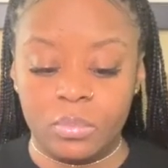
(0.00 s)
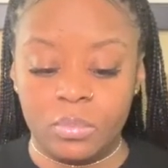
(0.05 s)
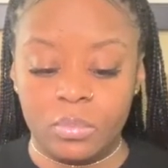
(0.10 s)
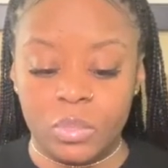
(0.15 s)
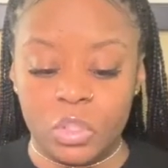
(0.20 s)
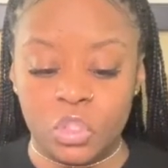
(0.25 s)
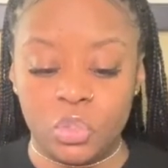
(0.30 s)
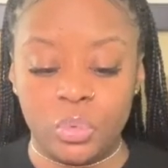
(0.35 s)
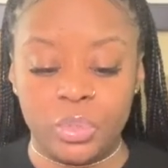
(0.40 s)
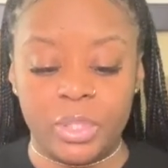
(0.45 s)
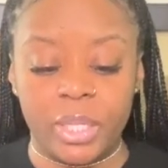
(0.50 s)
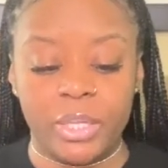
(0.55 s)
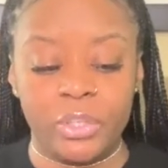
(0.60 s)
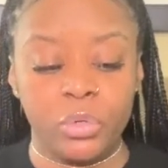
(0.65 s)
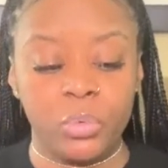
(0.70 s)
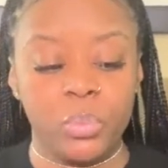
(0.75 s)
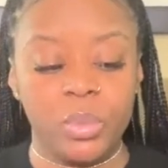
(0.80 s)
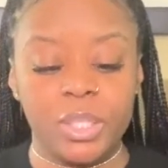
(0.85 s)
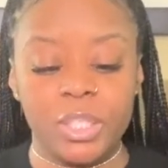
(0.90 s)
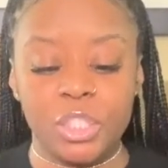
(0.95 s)
So it's like
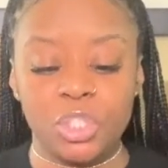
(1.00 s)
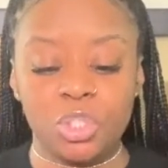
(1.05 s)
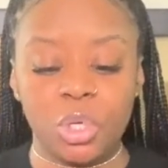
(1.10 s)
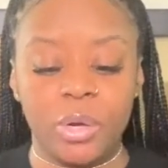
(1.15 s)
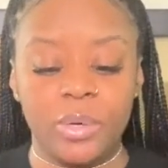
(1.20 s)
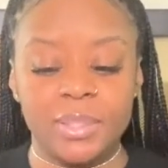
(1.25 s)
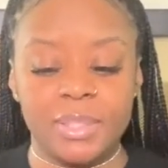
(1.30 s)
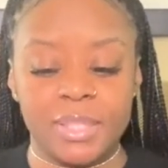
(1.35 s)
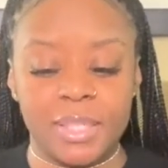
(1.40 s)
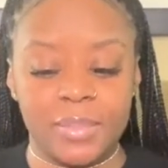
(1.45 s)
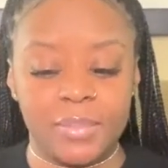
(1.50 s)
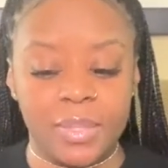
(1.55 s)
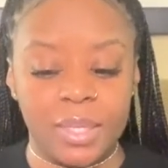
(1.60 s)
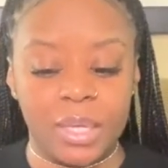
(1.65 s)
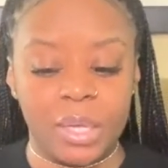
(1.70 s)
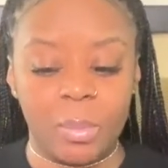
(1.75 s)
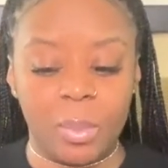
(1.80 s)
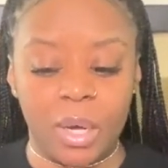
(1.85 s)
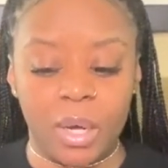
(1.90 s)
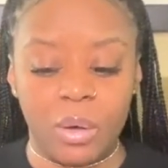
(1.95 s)
you're really starting to think
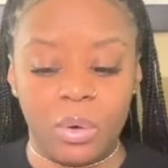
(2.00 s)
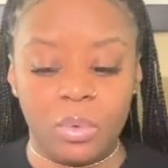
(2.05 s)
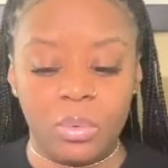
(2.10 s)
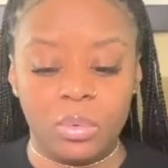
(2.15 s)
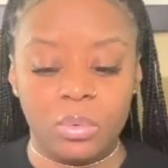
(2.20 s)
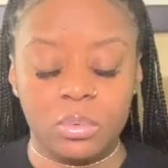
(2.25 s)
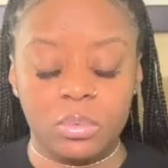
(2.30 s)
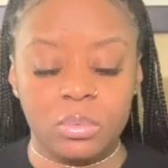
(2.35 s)
about,